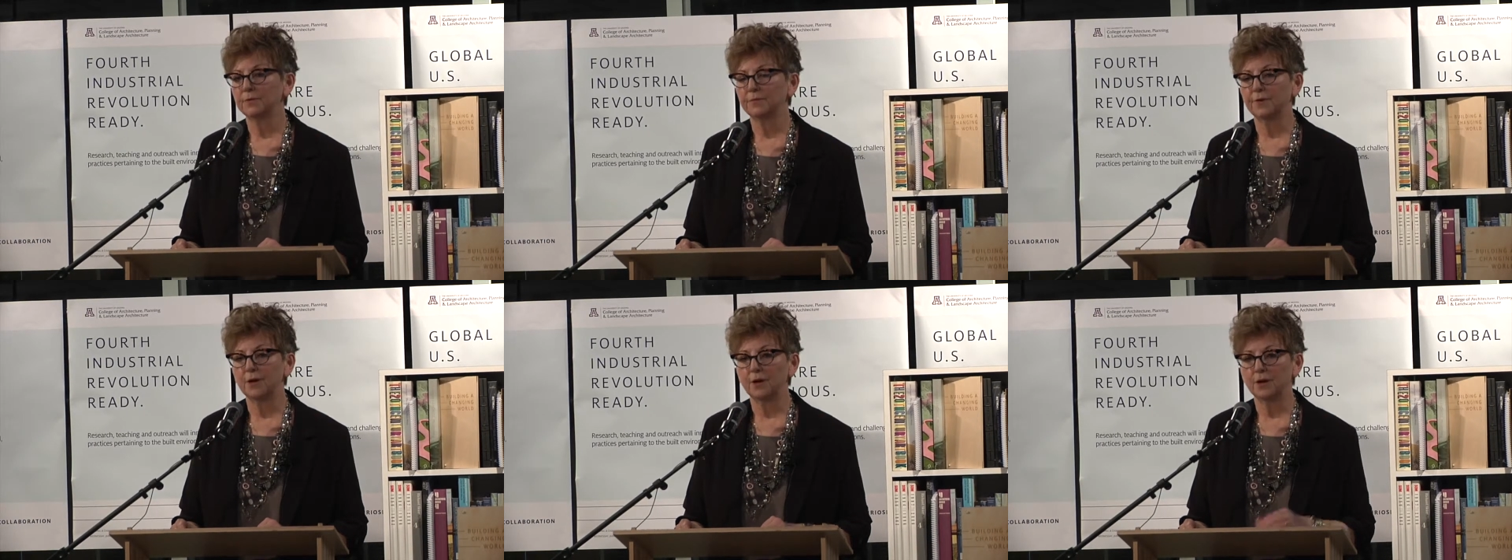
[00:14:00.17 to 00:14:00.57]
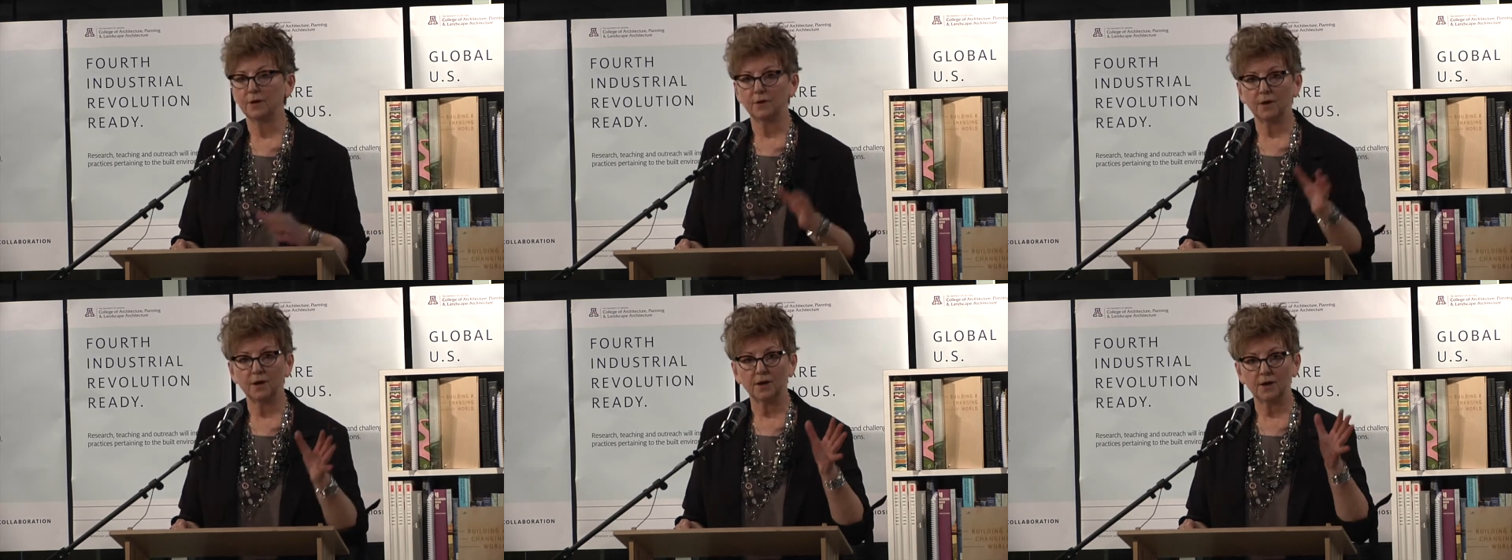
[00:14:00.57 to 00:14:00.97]
of
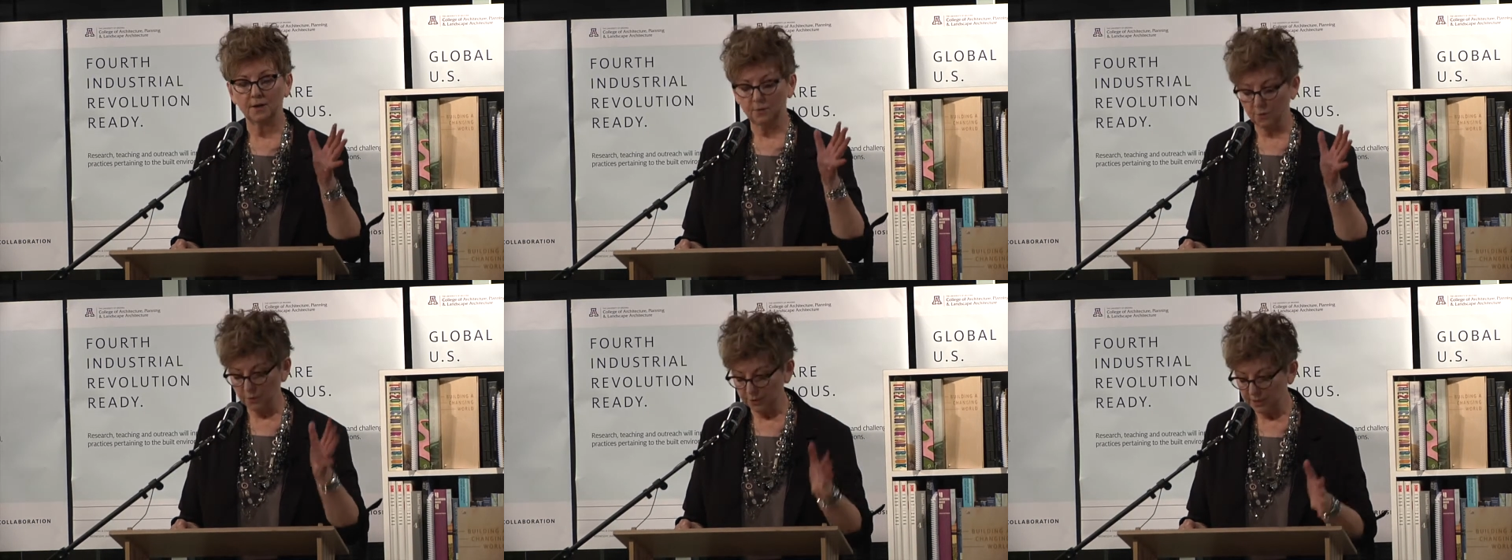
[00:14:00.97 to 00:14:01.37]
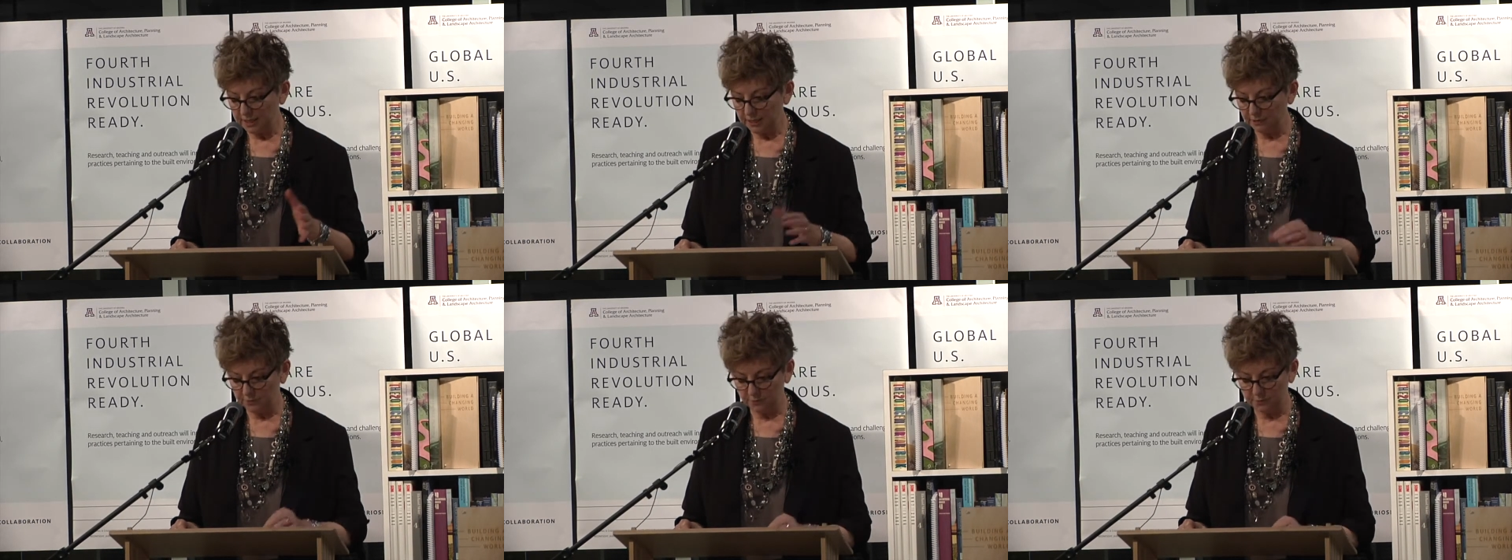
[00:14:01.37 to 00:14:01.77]
our
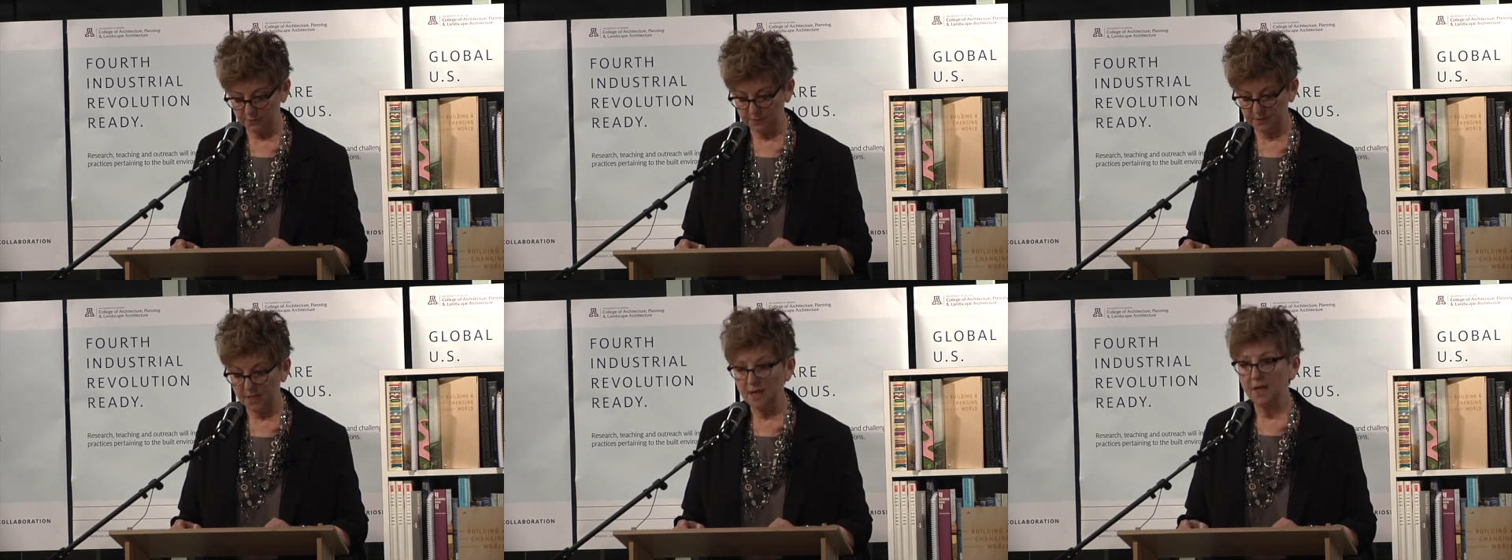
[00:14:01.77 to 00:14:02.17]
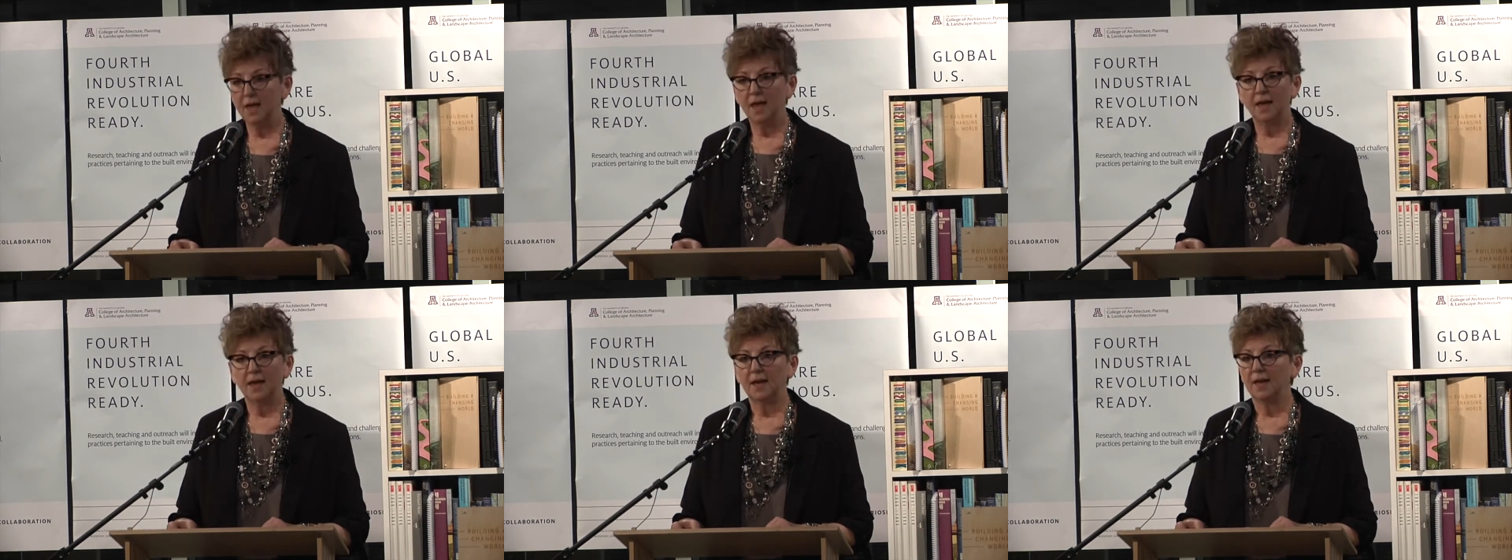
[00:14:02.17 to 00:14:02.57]
working groups,
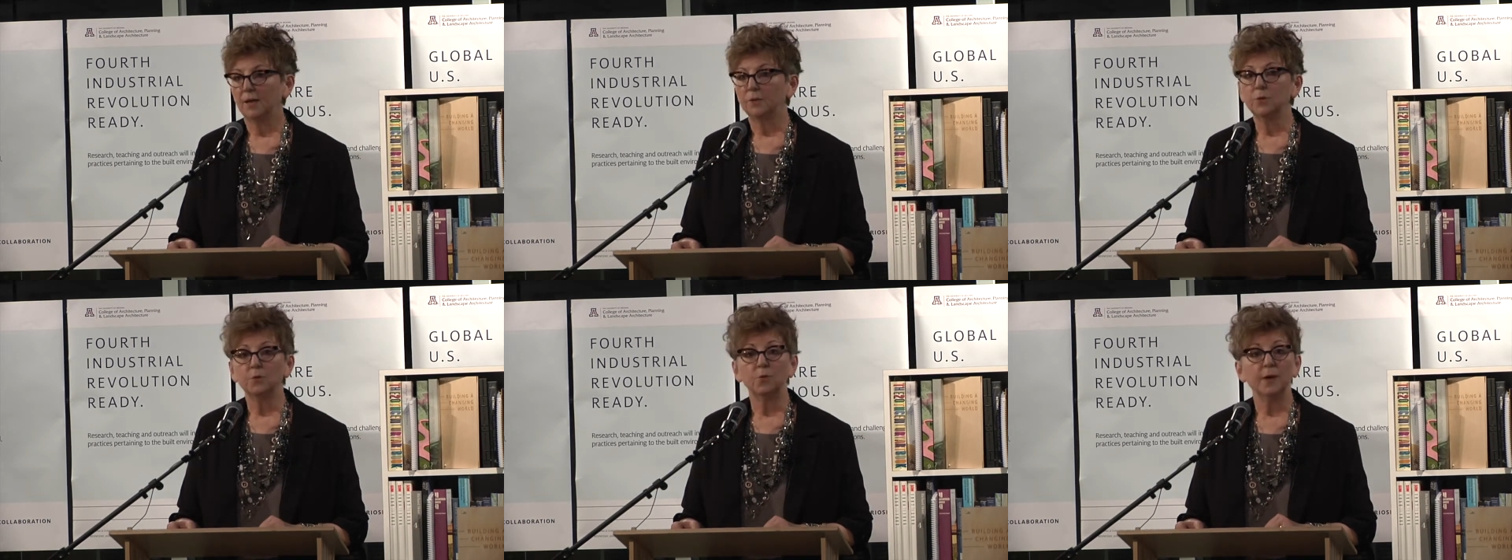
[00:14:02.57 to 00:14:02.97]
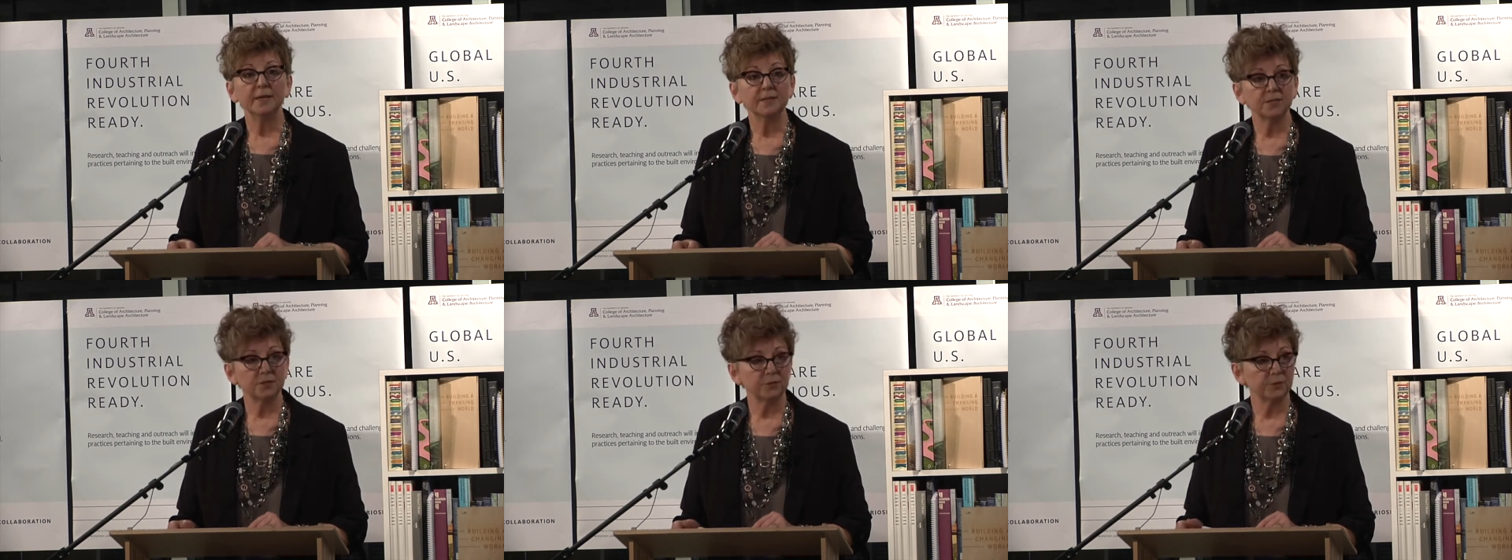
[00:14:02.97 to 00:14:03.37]
who
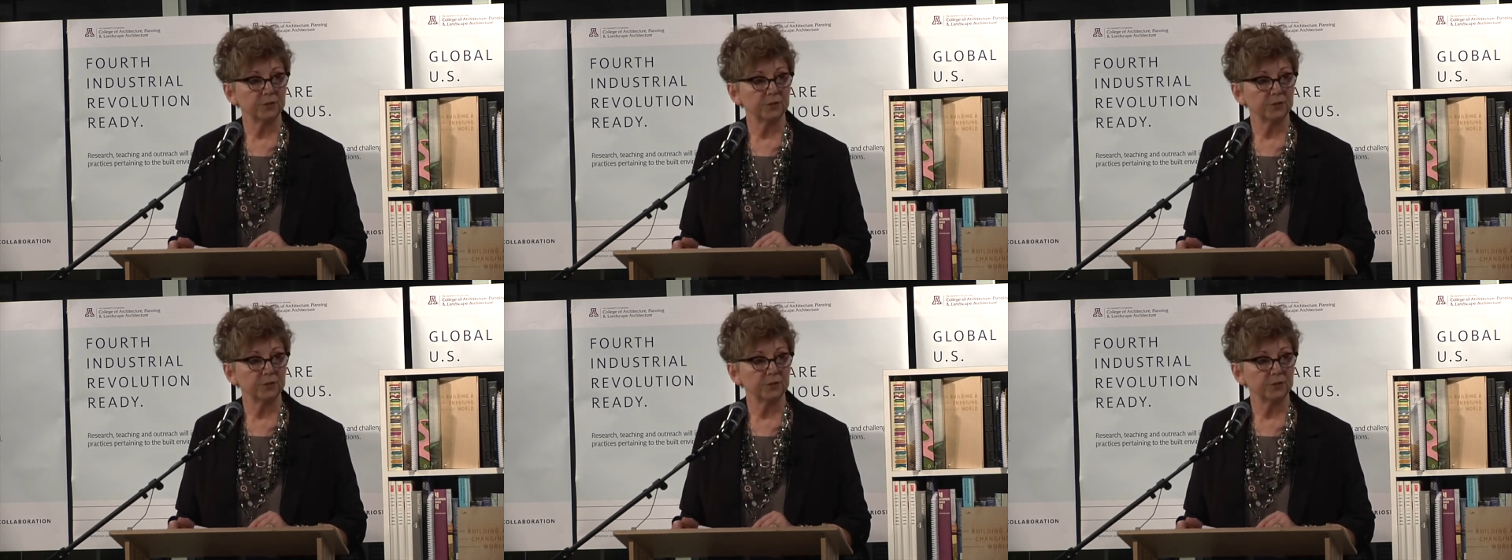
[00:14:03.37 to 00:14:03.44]
went to